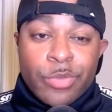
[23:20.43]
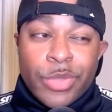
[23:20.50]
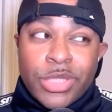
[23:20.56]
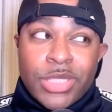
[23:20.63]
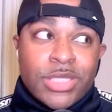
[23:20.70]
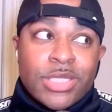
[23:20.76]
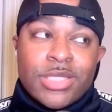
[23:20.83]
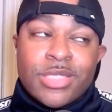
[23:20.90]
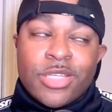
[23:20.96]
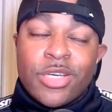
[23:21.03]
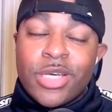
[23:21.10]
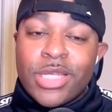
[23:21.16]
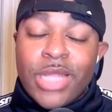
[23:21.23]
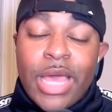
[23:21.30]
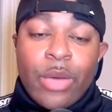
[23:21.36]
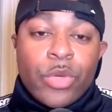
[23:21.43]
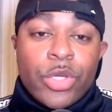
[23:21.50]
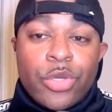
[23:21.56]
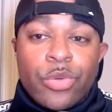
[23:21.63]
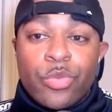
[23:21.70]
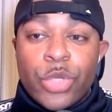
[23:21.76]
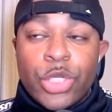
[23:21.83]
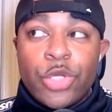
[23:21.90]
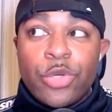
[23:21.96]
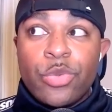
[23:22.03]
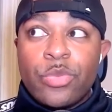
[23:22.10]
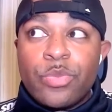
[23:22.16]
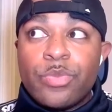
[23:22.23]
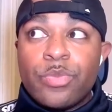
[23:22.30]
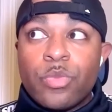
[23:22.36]
But this is good. Like when you when
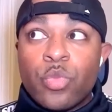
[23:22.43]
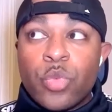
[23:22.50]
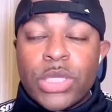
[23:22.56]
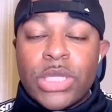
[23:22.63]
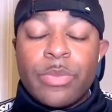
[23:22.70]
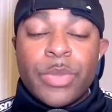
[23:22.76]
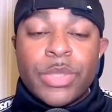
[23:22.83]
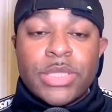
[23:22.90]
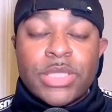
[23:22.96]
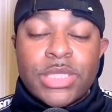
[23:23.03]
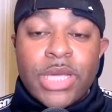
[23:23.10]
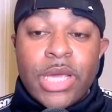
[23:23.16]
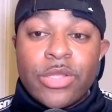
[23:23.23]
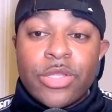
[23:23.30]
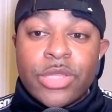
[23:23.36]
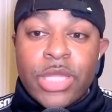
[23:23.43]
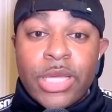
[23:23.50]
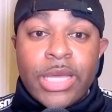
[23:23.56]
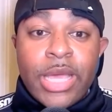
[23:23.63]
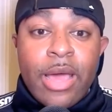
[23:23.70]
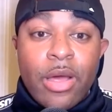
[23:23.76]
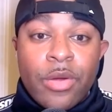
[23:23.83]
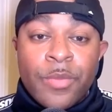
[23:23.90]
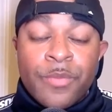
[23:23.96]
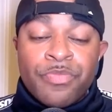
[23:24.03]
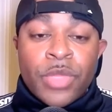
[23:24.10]
you really put this together, think out